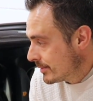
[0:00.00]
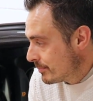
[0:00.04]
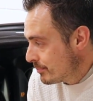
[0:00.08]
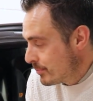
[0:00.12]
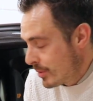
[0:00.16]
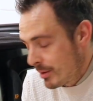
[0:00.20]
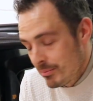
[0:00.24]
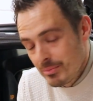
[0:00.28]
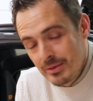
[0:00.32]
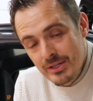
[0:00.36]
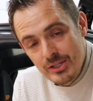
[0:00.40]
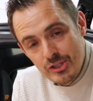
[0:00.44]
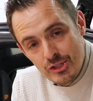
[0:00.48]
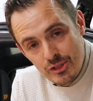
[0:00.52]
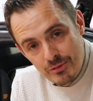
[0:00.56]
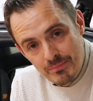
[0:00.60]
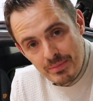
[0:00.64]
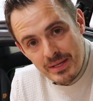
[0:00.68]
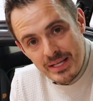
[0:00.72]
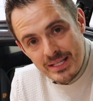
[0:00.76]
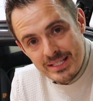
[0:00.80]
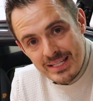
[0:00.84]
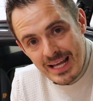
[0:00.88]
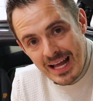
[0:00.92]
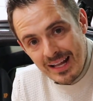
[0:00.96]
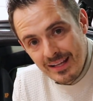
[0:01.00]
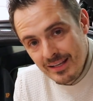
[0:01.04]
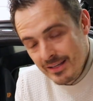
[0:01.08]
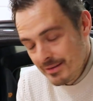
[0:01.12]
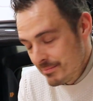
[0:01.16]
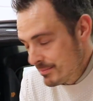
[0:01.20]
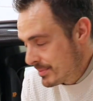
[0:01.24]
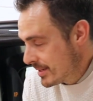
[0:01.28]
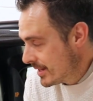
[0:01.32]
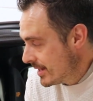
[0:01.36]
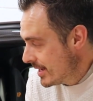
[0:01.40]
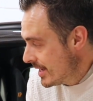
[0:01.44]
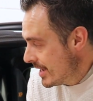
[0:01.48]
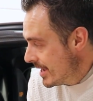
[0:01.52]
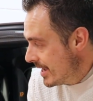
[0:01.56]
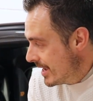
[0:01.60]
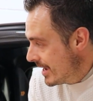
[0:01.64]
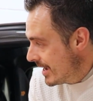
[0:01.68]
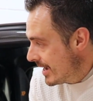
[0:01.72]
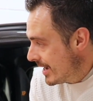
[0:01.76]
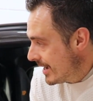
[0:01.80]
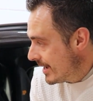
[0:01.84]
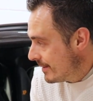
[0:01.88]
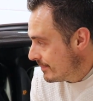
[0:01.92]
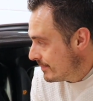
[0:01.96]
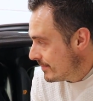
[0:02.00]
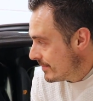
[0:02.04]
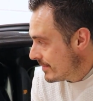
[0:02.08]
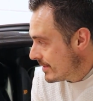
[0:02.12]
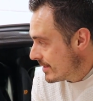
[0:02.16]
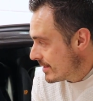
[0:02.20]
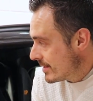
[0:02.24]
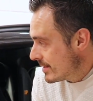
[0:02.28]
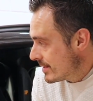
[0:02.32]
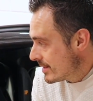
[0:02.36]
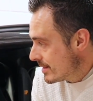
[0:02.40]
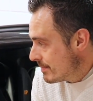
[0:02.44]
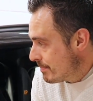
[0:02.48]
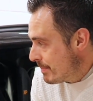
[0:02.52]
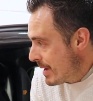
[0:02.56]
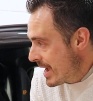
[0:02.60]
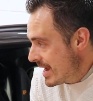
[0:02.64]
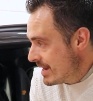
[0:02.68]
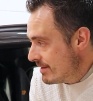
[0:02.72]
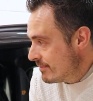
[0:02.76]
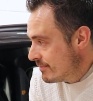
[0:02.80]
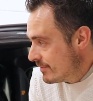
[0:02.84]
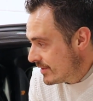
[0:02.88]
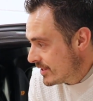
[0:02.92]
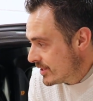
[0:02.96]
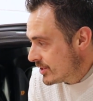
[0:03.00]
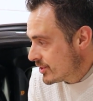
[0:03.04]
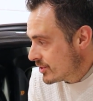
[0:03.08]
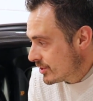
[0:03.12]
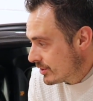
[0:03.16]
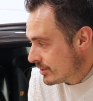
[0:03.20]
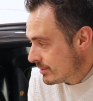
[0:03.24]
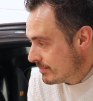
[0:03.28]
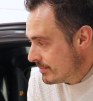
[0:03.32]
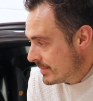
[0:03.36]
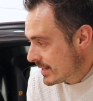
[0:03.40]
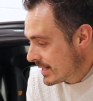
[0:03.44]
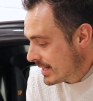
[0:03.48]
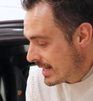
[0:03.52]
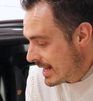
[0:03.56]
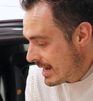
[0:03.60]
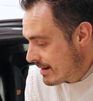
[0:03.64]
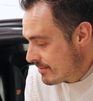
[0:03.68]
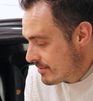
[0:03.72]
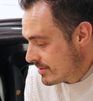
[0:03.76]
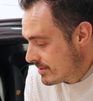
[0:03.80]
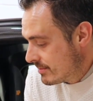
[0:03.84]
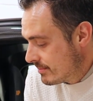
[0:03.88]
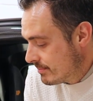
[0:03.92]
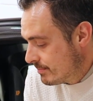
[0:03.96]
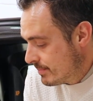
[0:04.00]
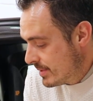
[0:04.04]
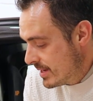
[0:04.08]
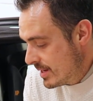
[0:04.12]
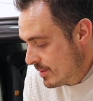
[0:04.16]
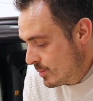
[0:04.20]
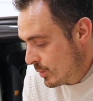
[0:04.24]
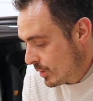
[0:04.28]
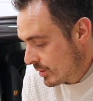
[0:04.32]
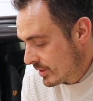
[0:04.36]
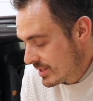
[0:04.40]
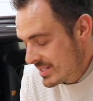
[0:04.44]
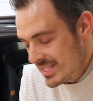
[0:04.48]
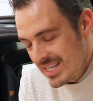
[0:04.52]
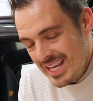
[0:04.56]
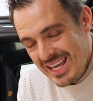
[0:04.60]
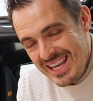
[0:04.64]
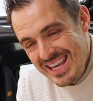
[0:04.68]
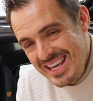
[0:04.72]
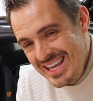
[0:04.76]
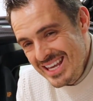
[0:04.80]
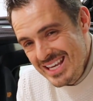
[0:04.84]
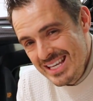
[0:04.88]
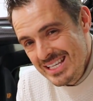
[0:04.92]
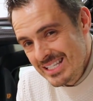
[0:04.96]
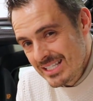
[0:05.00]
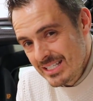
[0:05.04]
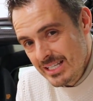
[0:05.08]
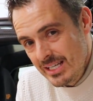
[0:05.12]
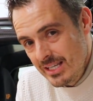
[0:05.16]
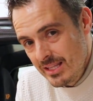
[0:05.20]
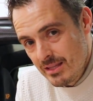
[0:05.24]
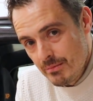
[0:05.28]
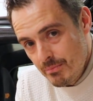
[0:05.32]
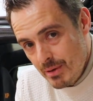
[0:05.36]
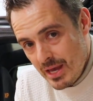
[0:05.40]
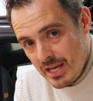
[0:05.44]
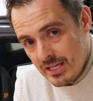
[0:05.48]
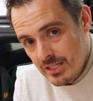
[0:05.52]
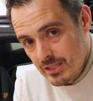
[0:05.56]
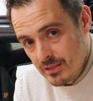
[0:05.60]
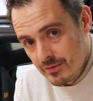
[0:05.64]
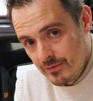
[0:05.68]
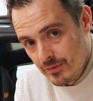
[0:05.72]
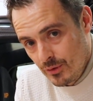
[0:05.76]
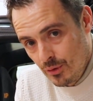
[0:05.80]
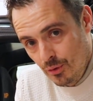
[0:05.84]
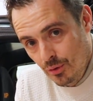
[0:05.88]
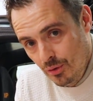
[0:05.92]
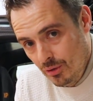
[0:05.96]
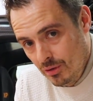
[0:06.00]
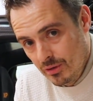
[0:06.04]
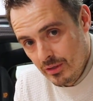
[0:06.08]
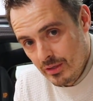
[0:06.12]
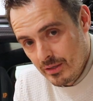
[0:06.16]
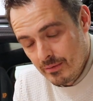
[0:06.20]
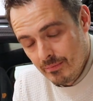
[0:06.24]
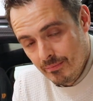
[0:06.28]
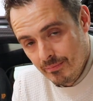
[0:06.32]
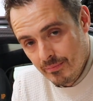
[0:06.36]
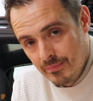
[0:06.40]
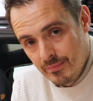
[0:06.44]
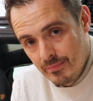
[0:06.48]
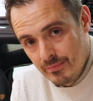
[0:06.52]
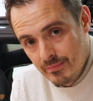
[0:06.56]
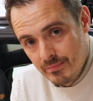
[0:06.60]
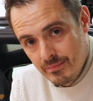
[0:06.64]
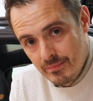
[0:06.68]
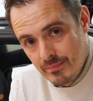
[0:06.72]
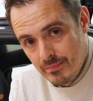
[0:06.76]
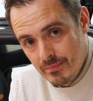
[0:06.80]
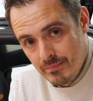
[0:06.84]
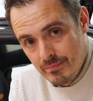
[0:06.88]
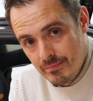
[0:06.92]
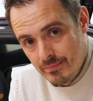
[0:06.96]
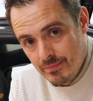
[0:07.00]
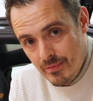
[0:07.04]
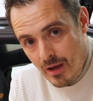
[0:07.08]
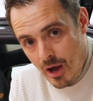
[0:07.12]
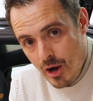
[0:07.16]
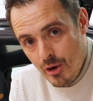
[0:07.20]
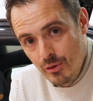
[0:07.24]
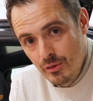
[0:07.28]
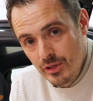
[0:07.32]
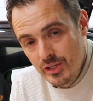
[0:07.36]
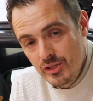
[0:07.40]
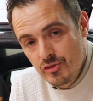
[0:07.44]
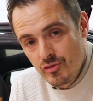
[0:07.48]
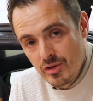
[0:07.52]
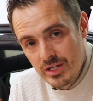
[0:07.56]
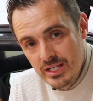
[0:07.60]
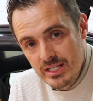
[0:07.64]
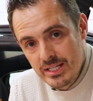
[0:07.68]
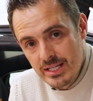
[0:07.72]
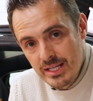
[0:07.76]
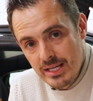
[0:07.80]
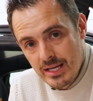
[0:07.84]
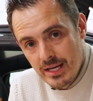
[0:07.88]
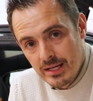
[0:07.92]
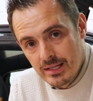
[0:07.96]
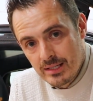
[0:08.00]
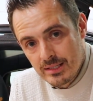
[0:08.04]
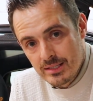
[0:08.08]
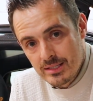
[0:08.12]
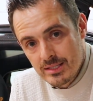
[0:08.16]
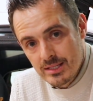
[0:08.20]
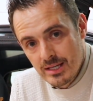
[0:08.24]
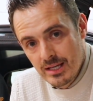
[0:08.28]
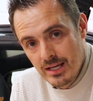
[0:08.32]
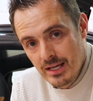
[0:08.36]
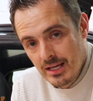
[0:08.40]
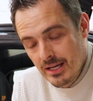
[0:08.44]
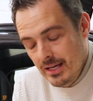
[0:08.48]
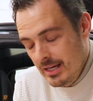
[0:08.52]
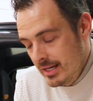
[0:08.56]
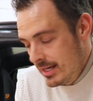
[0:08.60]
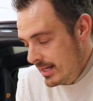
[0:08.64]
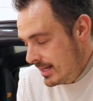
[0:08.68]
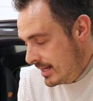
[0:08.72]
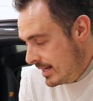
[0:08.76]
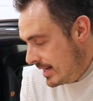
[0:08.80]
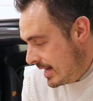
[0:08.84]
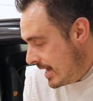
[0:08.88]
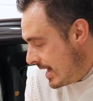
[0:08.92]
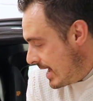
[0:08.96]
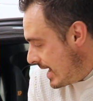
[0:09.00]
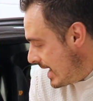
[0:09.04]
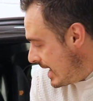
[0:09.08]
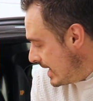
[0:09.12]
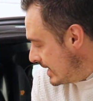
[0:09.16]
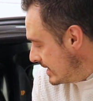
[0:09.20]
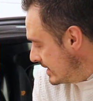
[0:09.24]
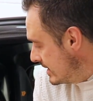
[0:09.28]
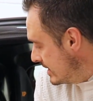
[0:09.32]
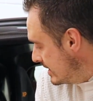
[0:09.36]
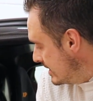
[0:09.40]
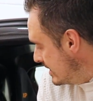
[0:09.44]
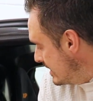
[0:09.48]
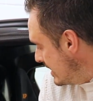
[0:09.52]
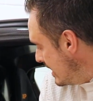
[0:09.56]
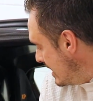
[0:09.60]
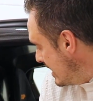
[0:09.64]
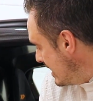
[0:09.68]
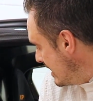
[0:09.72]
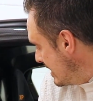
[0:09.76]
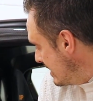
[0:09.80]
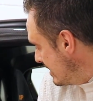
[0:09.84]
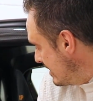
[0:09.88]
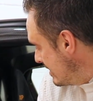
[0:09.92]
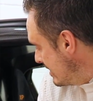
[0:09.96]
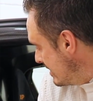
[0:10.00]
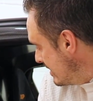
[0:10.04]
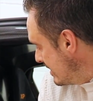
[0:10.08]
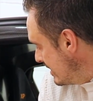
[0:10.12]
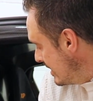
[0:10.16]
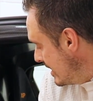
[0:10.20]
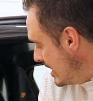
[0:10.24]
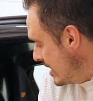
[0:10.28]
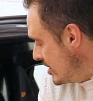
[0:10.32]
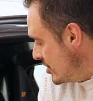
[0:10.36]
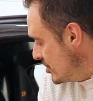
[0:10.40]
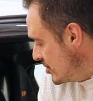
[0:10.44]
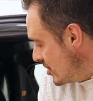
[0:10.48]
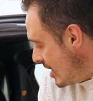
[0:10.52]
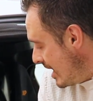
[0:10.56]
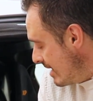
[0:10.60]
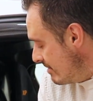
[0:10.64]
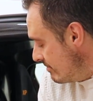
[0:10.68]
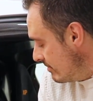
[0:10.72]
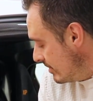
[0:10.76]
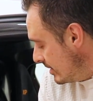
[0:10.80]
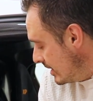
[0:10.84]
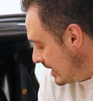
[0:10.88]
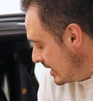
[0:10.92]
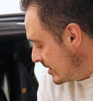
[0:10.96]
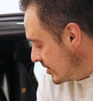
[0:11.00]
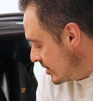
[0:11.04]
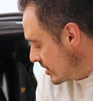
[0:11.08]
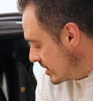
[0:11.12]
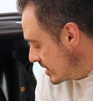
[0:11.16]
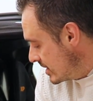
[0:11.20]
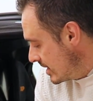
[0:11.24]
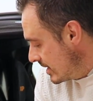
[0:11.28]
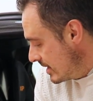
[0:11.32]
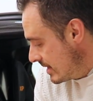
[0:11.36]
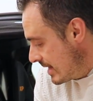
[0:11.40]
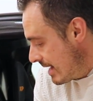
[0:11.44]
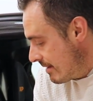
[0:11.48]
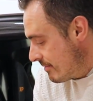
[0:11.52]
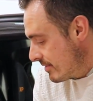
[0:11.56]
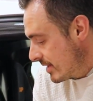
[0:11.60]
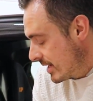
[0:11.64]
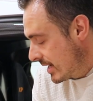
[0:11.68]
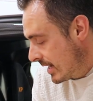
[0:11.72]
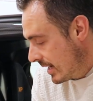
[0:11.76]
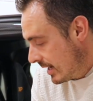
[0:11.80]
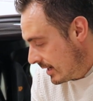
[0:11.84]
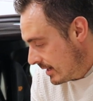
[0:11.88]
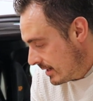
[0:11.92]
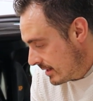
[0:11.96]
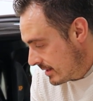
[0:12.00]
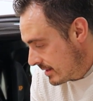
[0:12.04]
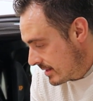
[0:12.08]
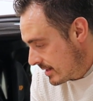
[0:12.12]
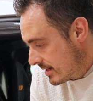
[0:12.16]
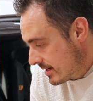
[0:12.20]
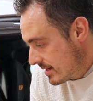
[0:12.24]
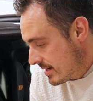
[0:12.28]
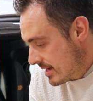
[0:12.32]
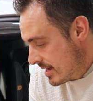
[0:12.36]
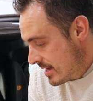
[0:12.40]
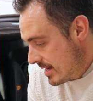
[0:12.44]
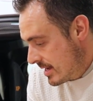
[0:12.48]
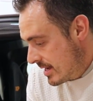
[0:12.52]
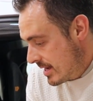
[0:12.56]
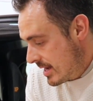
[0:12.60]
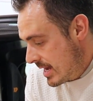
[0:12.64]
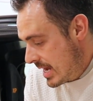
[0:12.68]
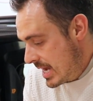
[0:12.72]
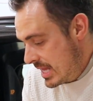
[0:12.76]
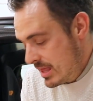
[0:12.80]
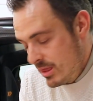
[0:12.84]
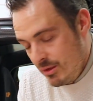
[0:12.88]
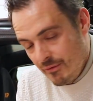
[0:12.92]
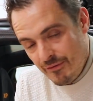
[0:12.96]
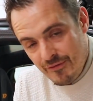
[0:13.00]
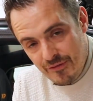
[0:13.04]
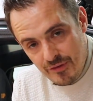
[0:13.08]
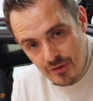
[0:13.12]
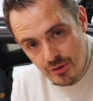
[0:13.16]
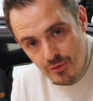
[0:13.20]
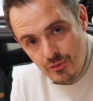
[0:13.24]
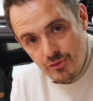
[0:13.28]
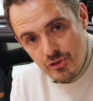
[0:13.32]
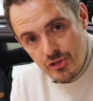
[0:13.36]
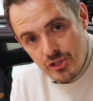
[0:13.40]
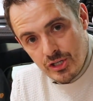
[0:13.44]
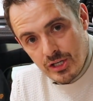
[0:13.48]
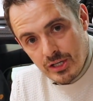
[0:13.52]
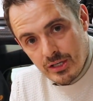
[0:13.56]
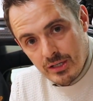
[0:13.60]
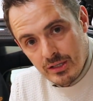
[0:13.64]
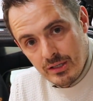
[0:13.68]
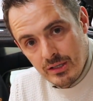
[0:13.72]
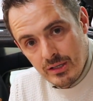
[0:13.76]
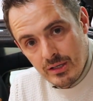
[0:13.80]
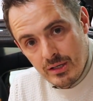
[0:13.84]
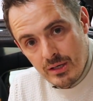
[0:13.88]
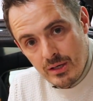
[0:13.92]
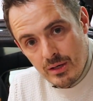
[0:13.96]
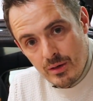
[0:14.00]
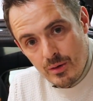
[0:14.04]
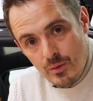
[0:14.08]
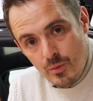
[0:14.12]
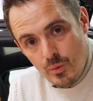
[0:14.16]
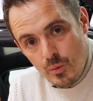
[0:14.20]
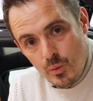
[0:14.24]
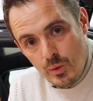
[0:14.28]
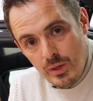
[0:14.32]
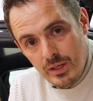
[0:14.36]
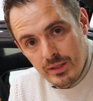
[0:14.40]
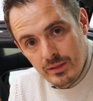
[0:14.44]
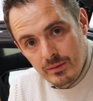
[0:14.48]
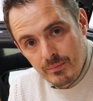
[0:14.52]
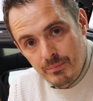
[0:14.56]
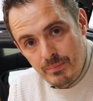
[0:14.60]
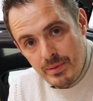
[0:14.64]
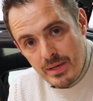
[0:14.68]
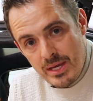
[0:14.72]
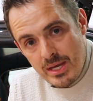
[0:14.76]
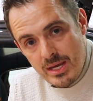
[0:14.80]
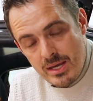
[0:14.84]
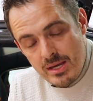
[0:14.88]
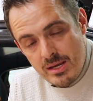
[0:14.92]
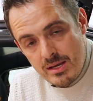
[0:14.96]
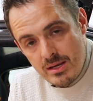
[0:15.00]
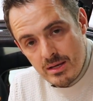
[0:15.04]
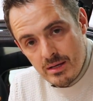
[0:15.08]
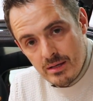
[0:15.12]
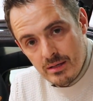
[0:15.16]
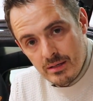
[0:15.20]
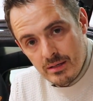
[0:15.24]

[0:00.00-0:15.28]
probably should be Italian, but the paint finish on a McLaren P1 is easily the best of all the Holy Trinity cars. And in general, I just think they're a car that in the future will be